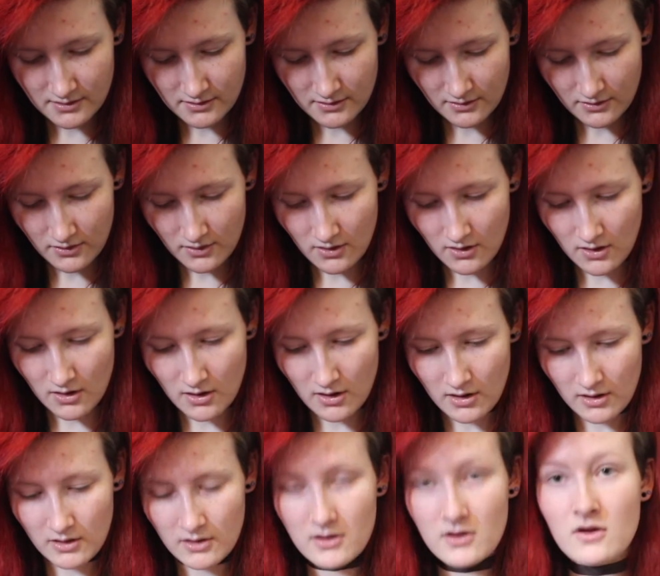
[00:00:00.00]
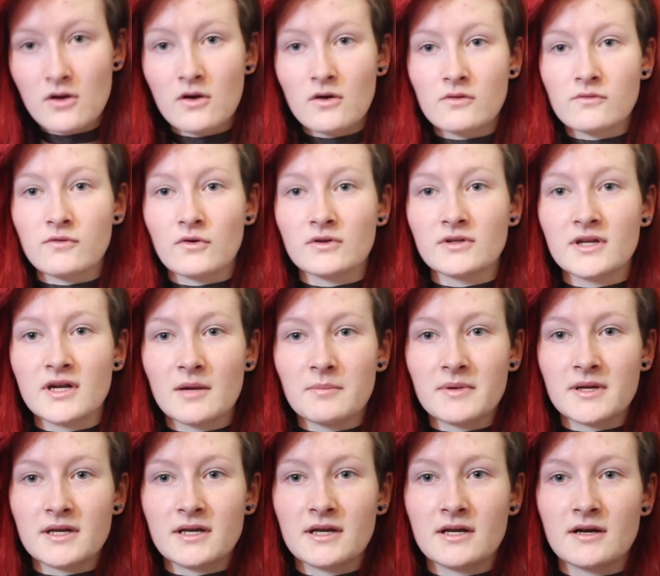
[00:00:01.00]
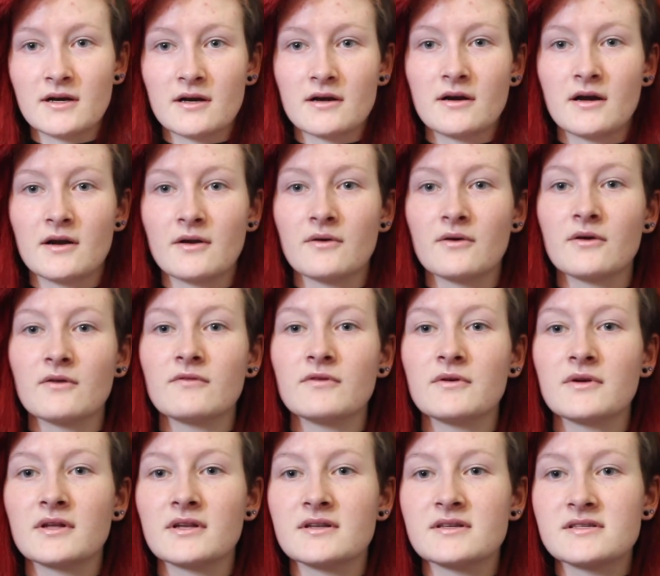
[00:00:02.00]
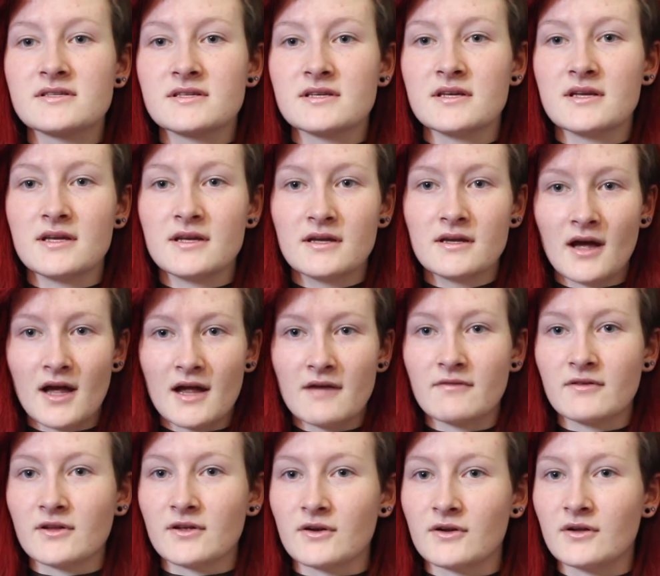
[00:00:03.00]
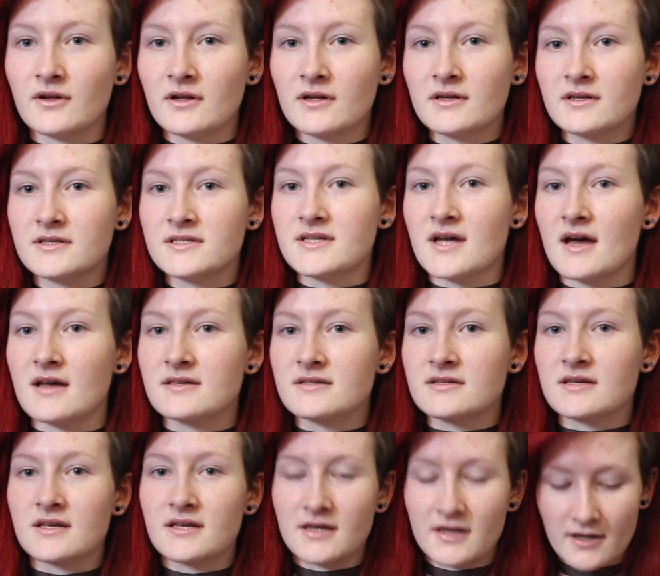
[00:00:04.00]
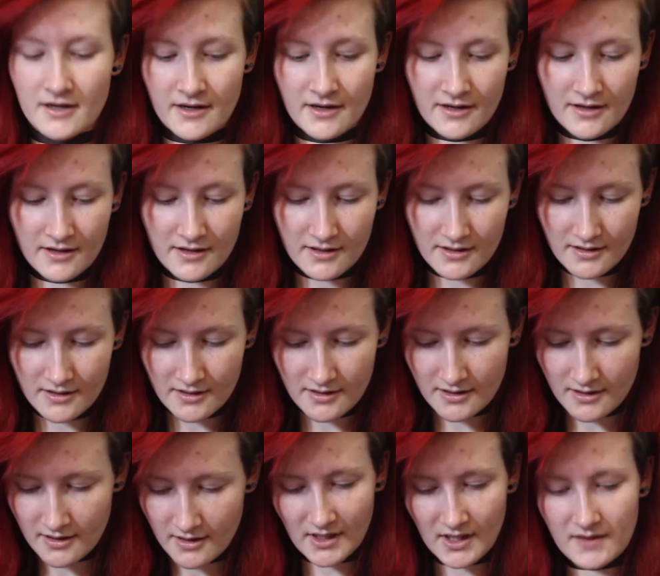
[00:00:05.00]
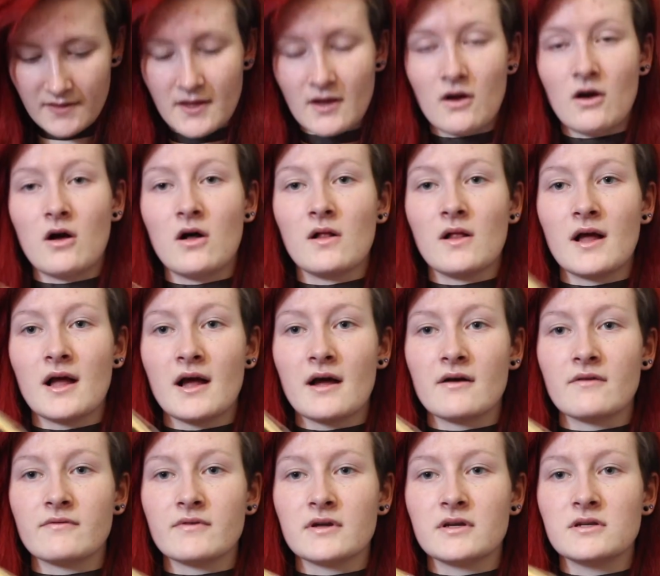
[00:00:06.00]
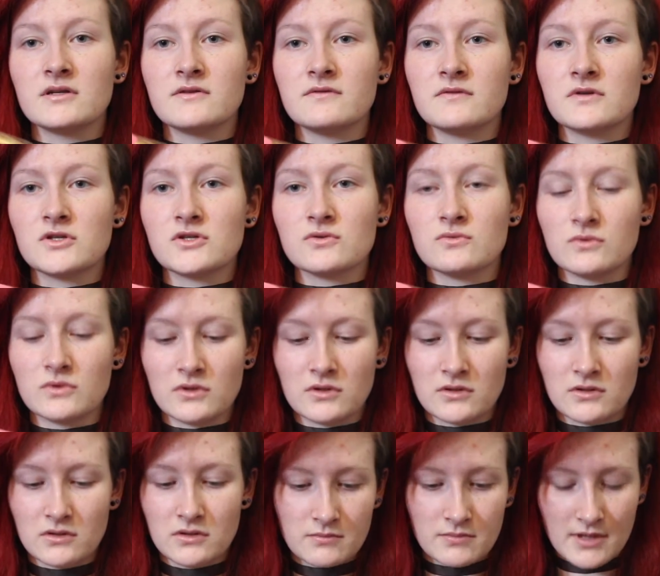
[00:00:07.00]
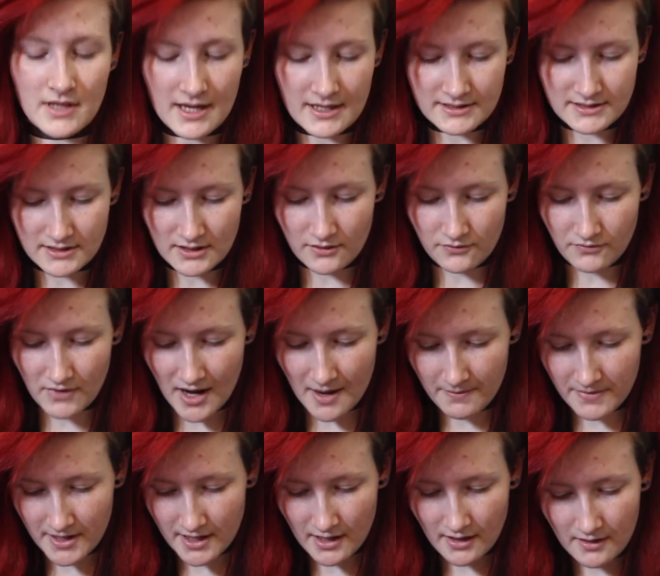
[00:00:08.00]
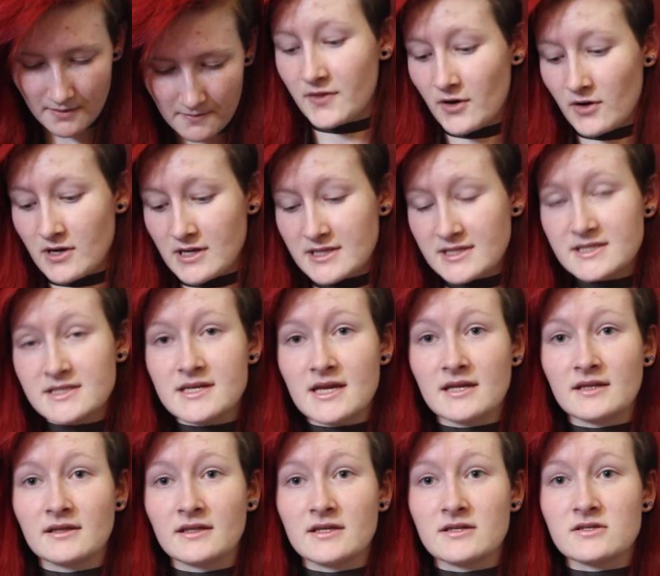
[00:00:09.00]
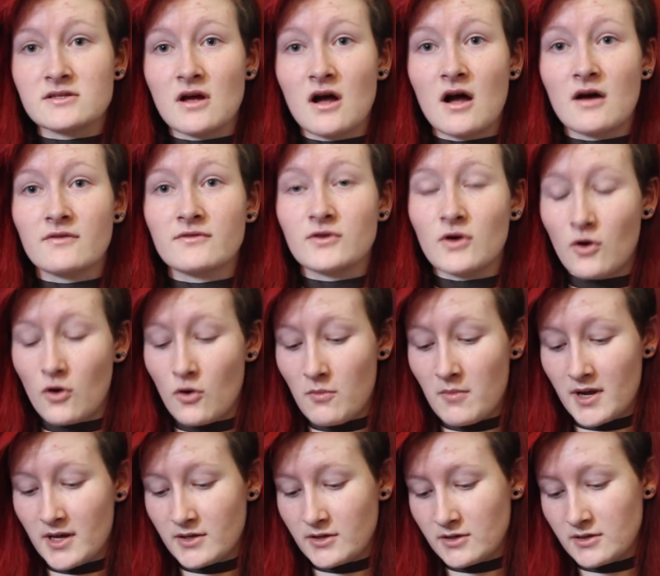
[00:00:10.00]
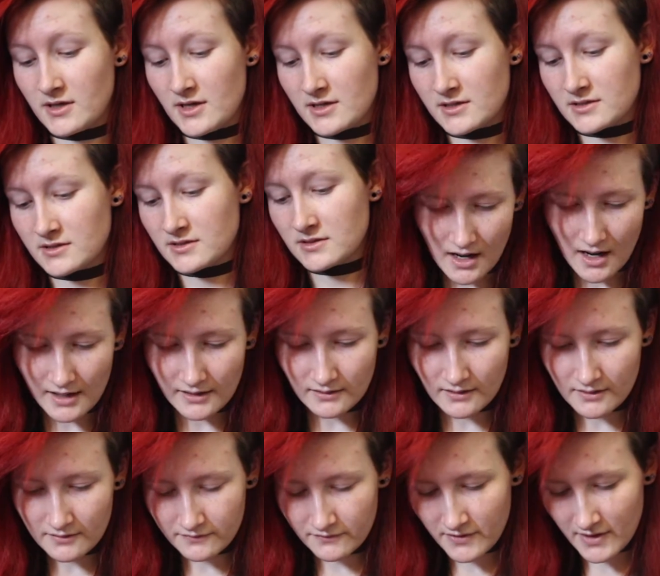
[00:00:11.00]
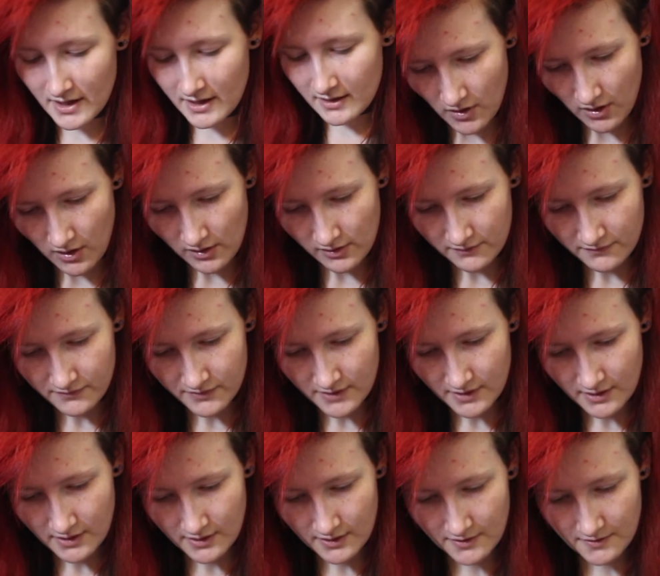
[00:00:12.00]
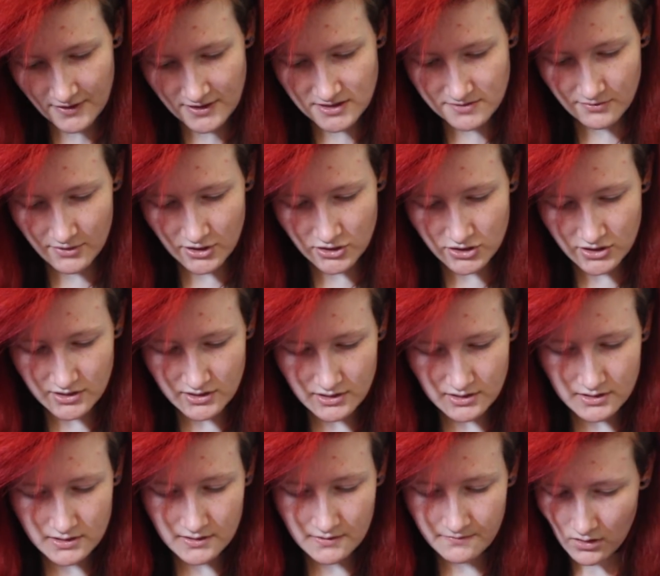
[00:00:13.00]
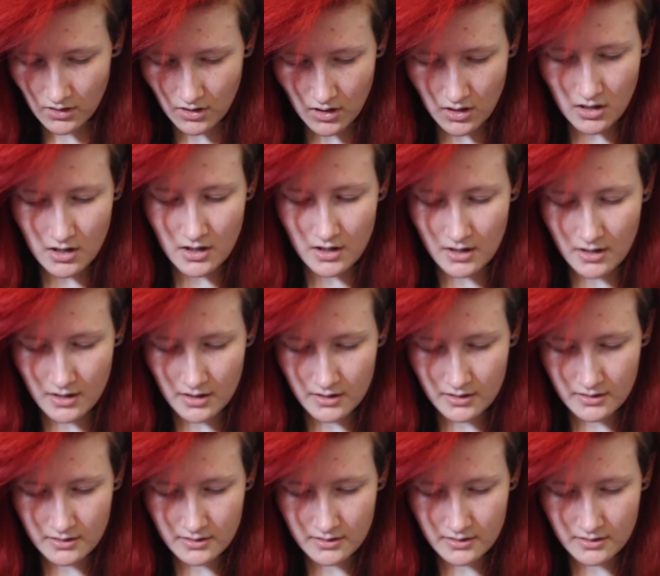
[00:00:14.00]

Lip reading: they're all folded up in here. I don't know if you can see, I have a little desk here. And they all have individual plastic wrapping. They're insanely soft, oh my goodness. I love that all of the face brushes are